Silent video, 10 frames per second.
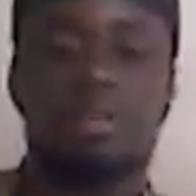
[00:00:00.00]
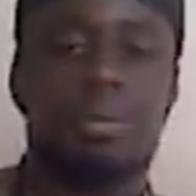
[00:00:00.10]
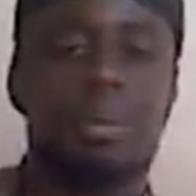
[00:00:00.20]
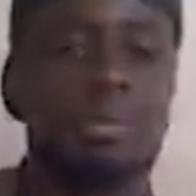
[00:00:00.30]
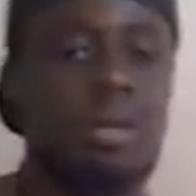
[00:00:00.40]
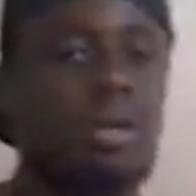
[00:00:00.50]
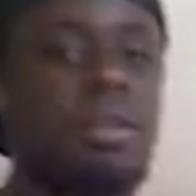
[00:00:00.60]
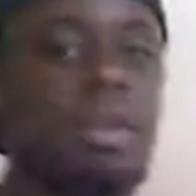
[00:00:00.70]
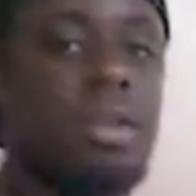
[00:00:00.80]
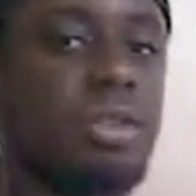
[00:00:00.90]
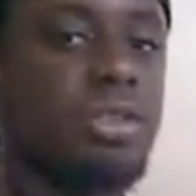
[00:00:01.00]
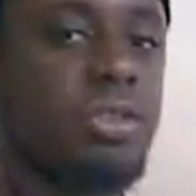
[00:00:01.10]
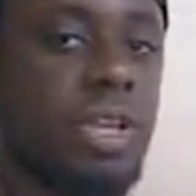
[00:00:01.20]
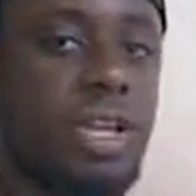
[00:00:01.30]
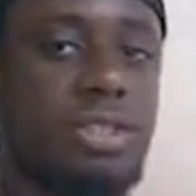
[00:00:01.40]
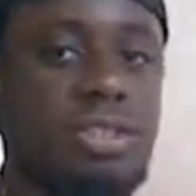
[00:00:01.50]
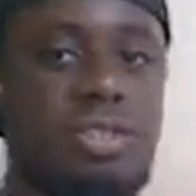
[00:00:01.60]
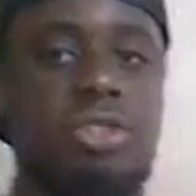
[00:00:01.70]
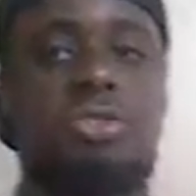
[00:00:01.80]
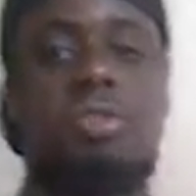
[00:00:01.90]
out pretty well. So yeah, this
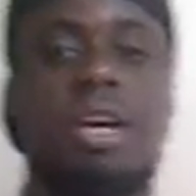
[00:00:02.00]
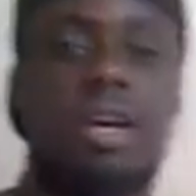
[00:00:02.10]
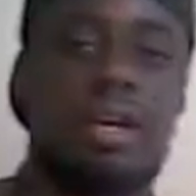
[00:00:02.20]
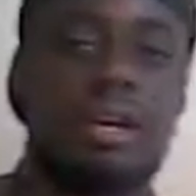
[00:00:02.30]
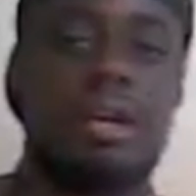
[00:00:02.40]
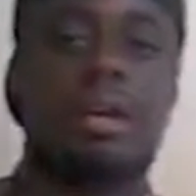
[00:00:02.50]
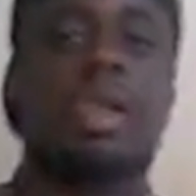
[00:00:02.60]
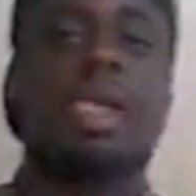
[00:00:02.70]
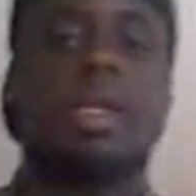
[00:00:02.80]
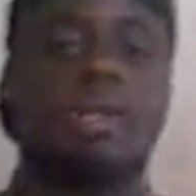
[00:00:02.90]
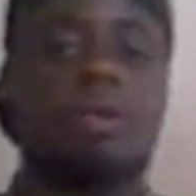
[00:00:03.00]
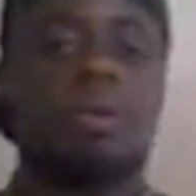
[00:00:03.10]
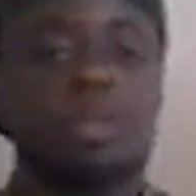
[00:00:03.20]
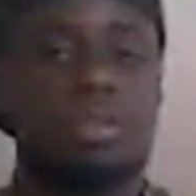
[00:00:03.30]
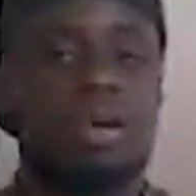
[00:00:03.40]
is just my quick